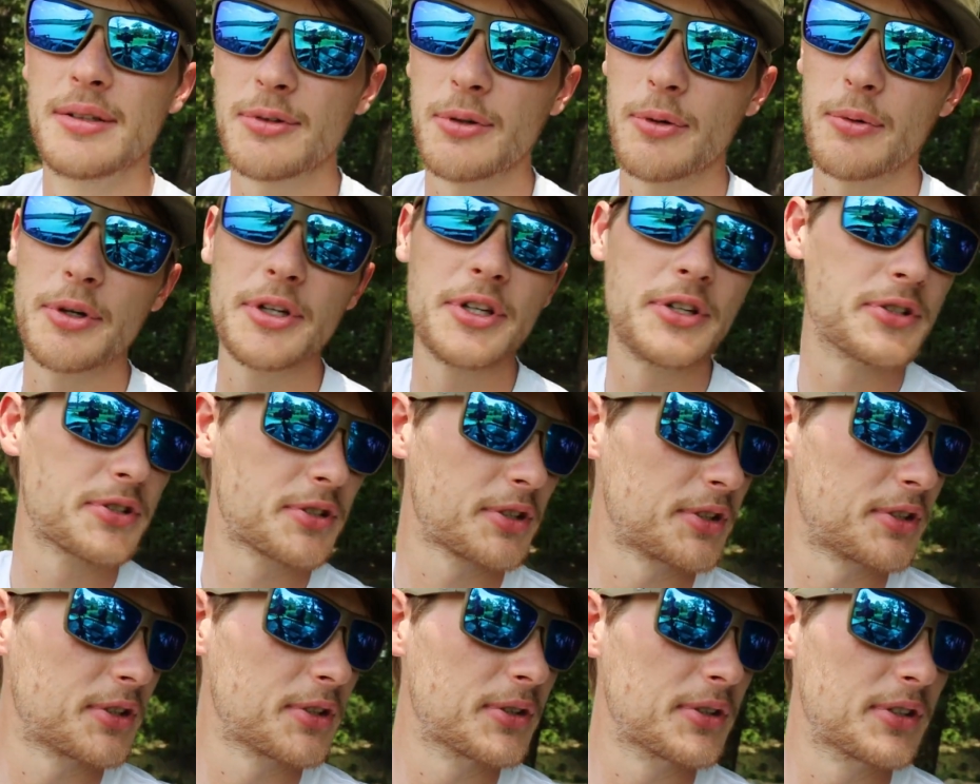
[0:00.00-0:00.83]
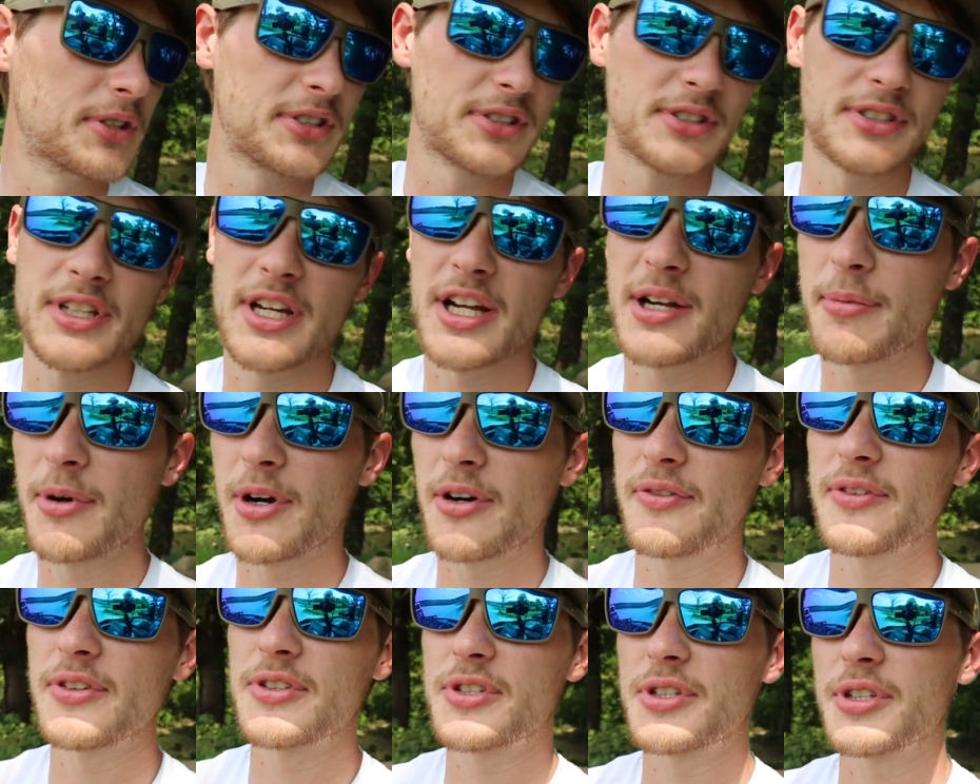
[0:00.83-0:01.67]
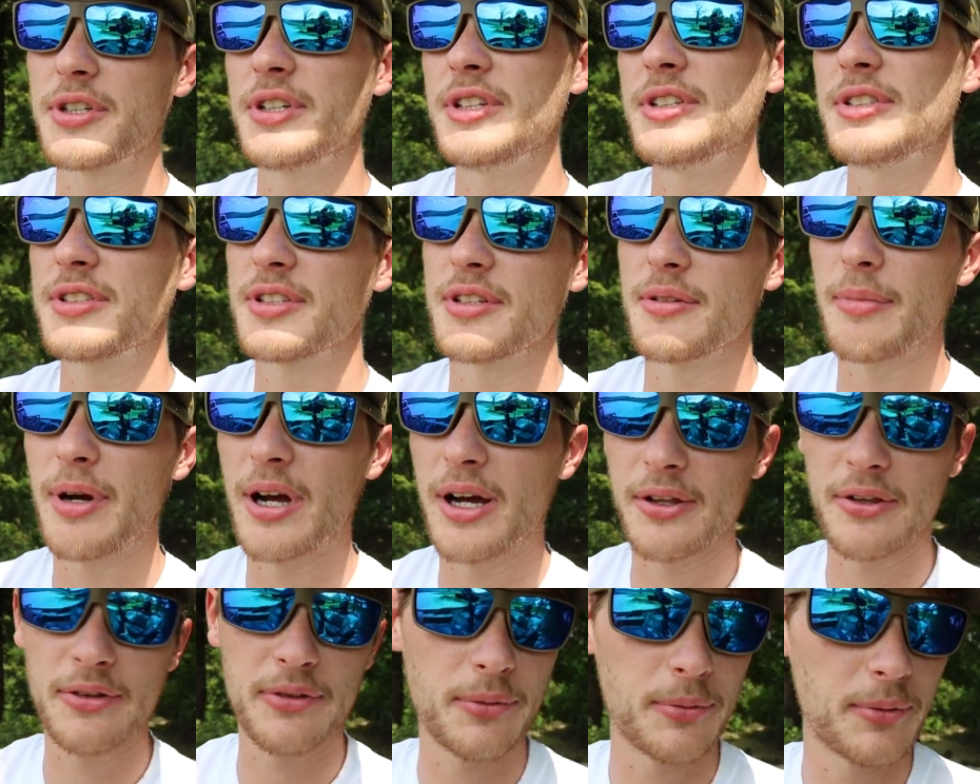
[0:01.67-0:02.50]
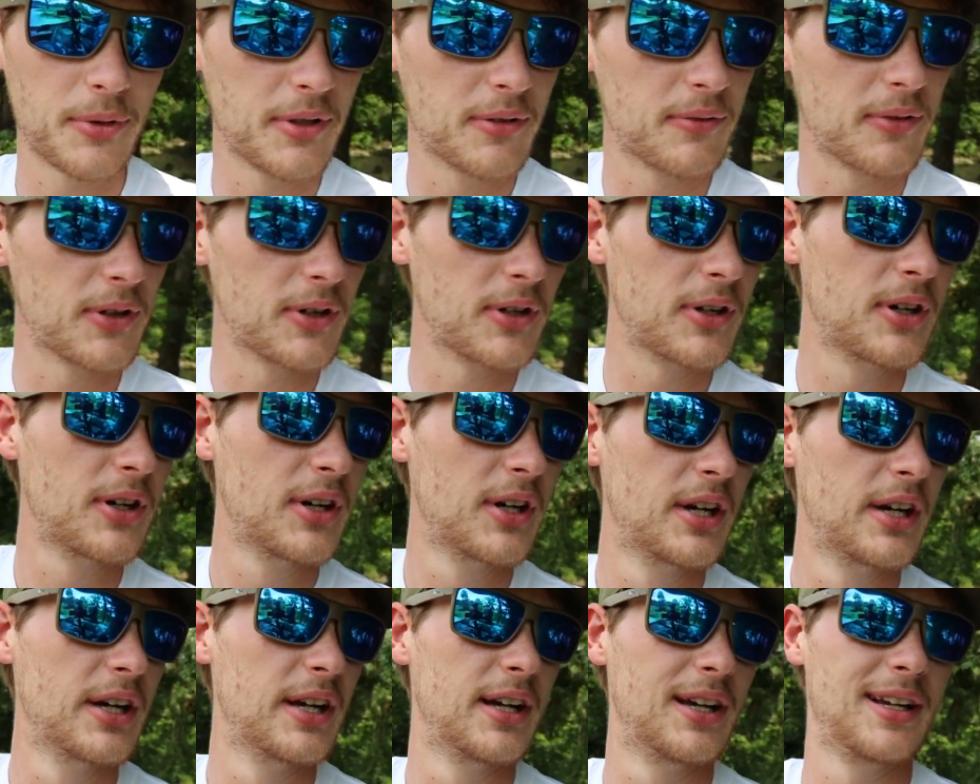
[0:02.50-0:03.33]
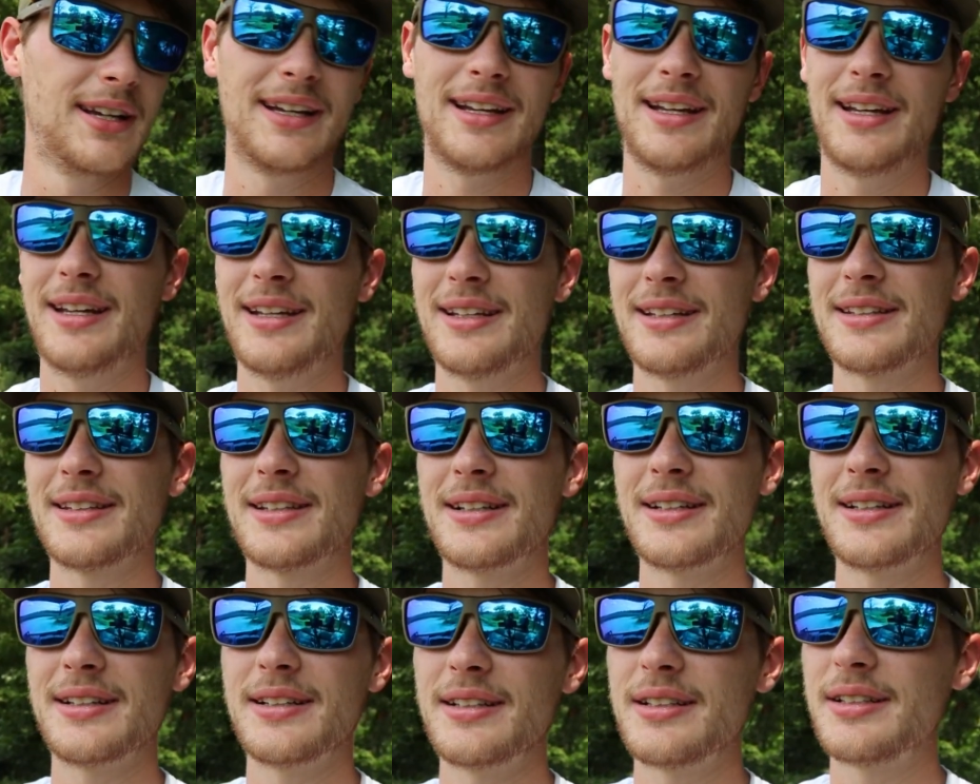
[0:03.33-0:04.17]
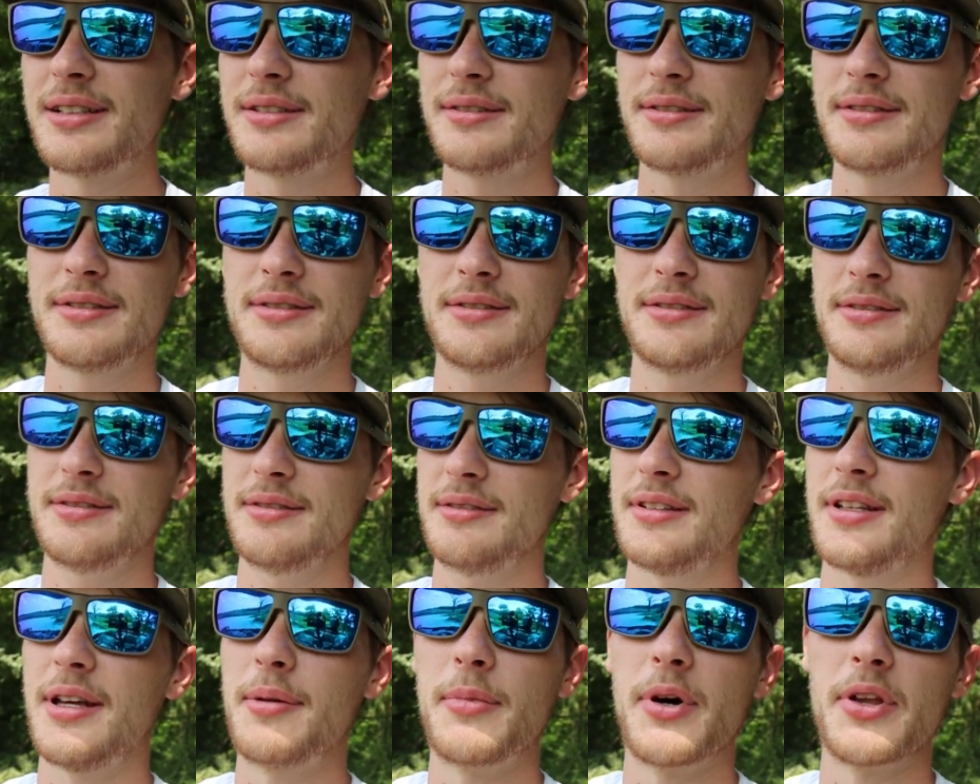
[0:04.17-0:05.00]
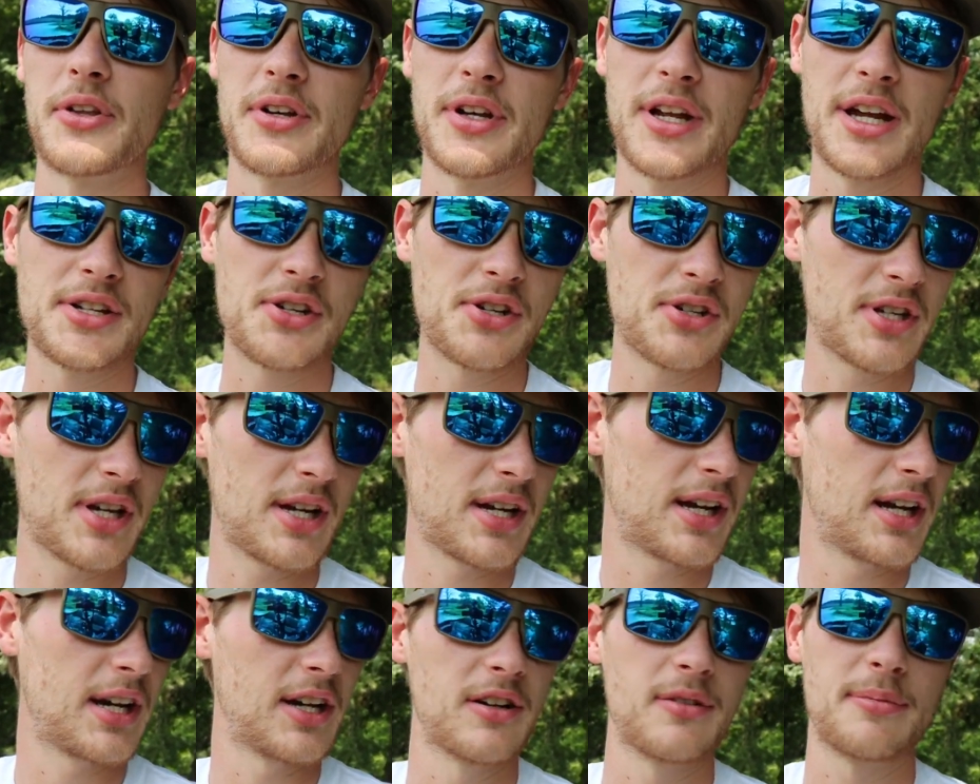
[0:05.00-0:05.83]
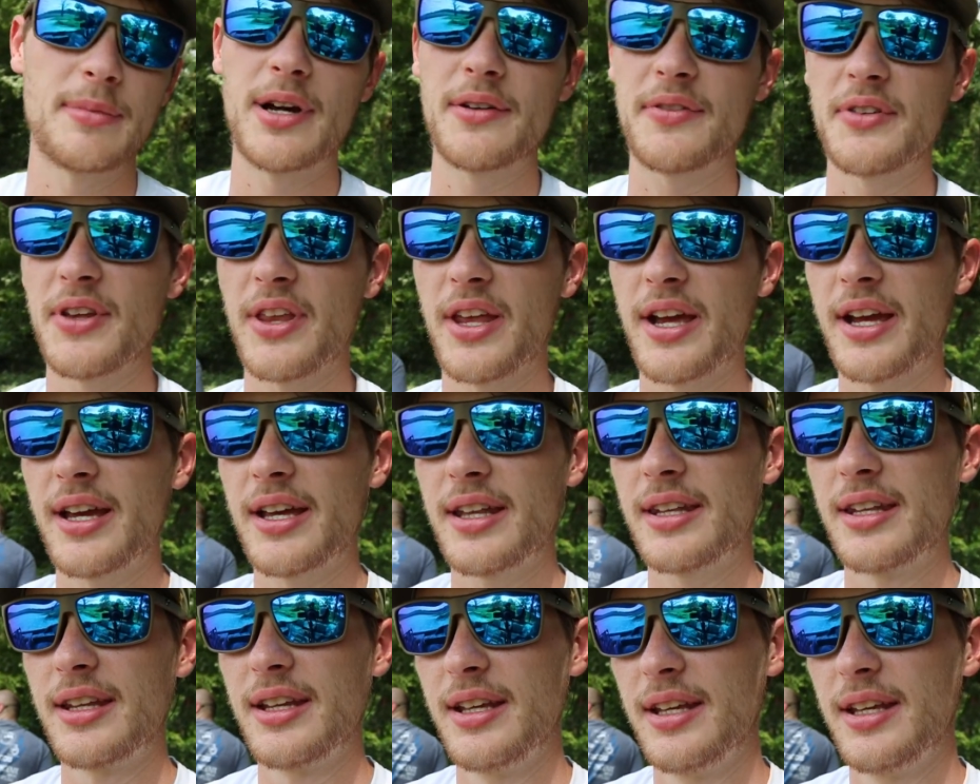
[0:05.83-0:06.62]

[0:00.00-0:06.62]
What we usually do is take them off in the trees to the mouth of the river and let Mother Nature take care of them after that.